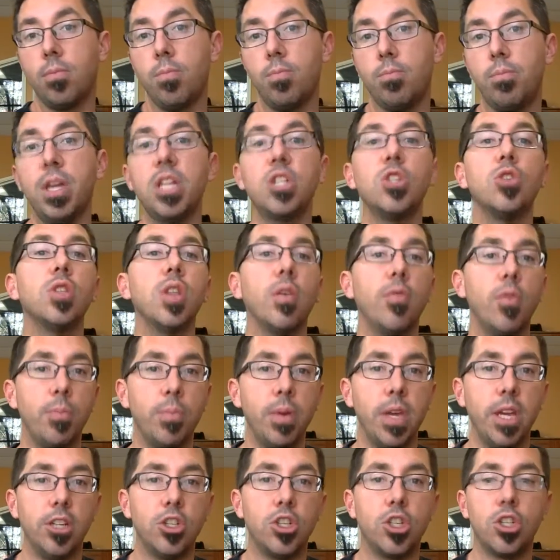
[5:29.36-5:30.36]
pictures of a
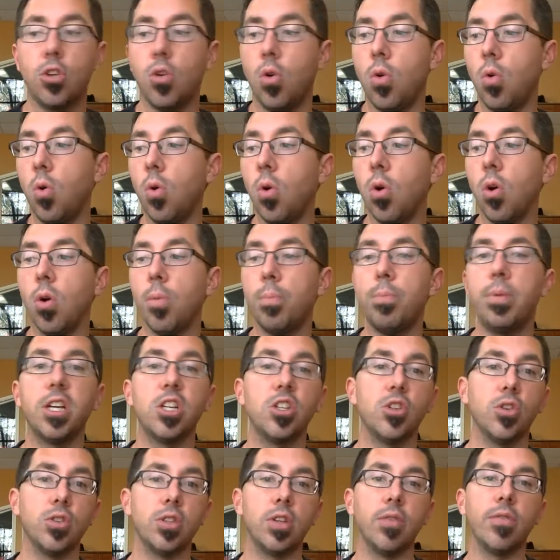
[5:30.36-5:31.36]
beach or
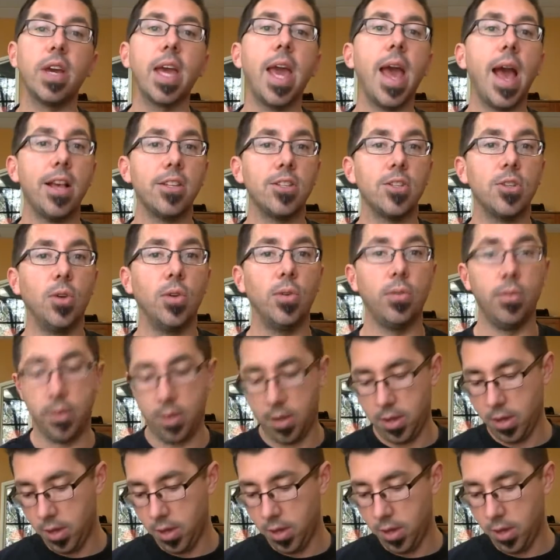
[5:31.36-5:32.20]
pictures of a castle.